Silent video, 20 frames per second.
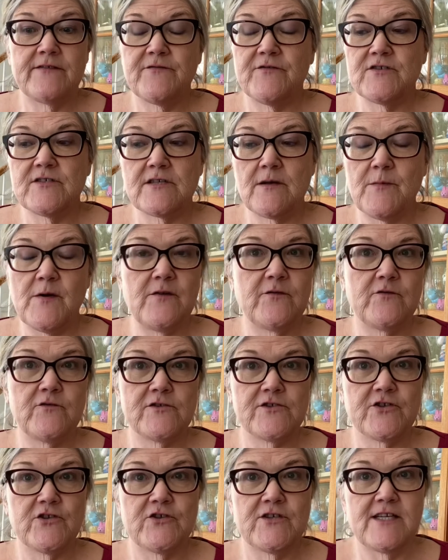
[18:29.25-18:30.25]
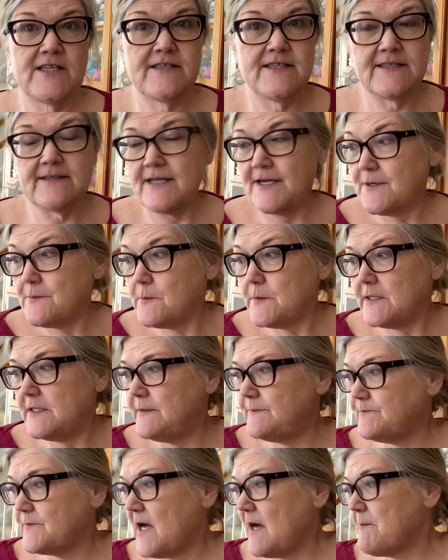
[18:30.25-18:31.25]
First time I ever returned anything there,
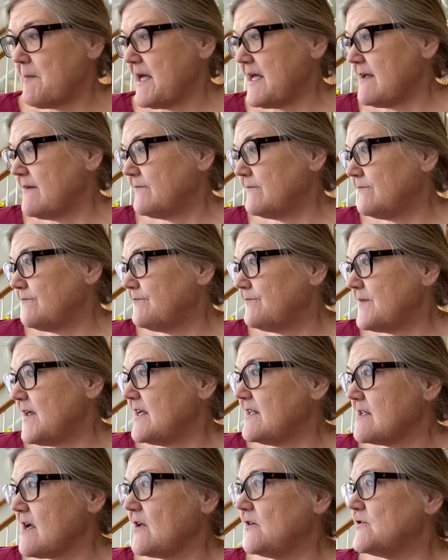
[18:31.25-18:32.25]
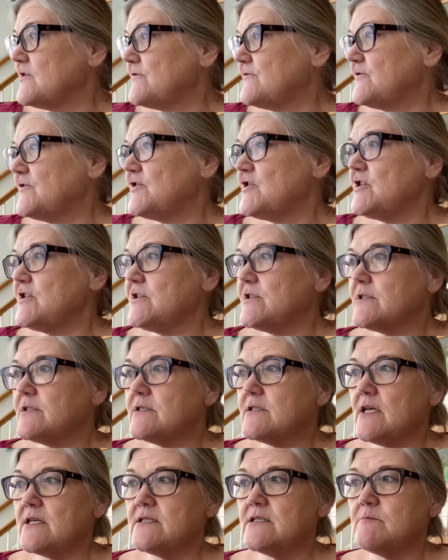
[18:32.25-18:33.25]
but not paying $8 for cheese.
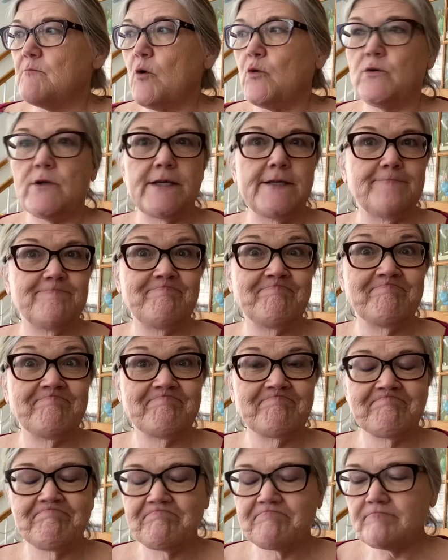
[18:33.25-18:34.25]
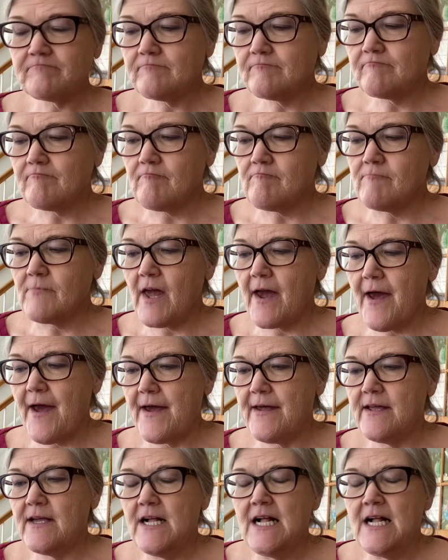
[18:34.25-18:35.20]
That's moldy. Okay.